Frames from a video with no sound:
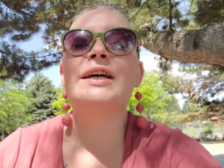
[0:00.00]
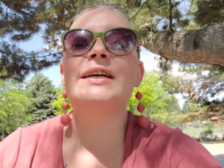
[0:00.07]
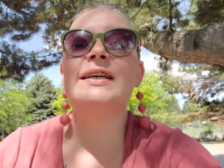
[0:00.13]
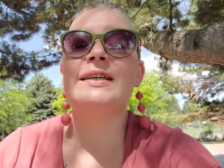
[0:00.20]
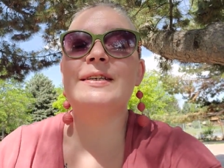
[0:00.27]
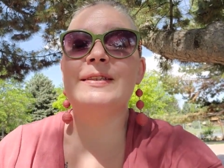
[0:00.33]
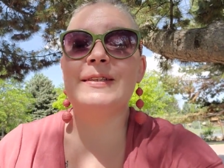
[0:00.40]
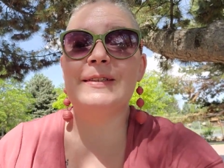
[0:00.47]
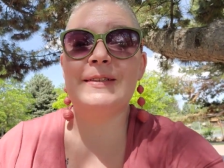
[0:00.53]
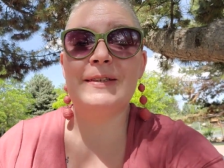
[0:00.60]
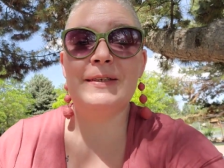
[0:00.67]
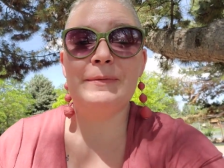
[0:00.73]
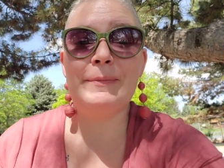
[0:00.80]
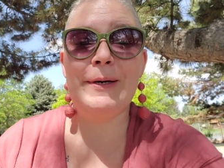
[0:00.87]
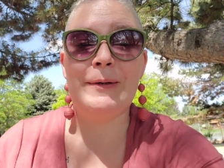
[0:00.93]
because it's
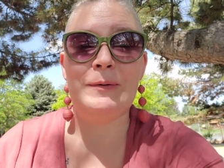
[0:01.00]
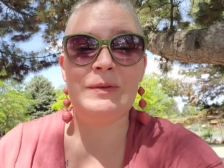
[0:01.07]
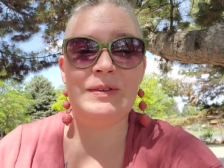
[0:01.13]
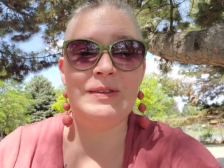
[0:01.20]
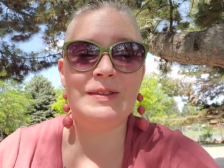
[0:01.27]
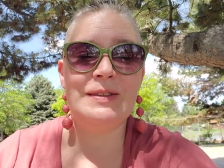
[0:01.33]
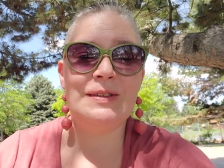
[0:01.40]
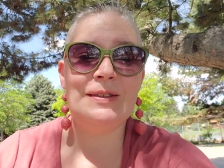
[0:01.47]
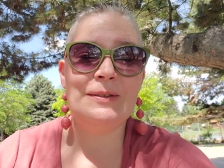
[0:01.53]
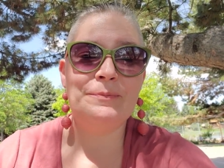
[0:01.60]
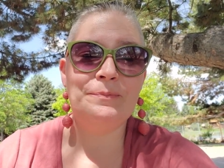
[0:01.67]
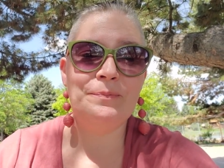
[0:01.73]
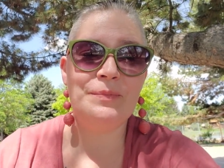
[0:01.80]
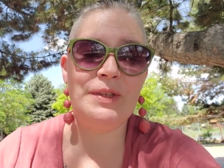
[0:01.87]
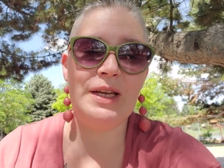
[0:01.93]
in the mountains.
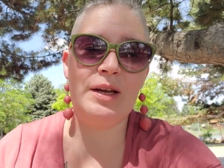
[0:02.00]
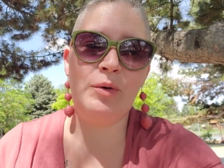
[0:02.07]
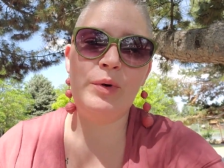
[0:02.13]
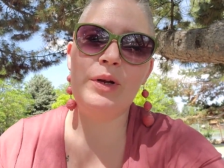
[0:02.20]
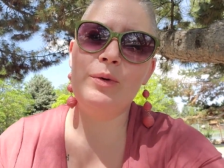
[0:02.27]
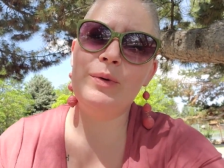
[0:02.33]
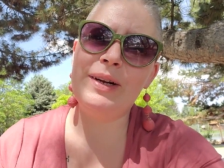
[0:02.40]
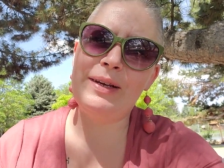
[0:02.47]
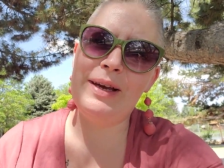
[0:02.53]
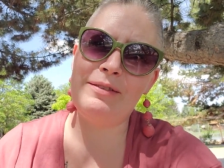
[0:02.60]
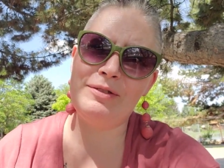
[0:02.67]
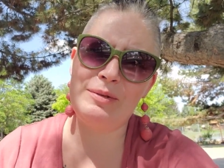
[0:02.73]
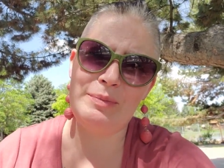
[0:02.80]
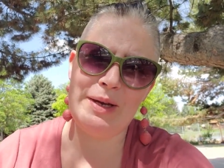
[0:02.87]
And we don't want to have to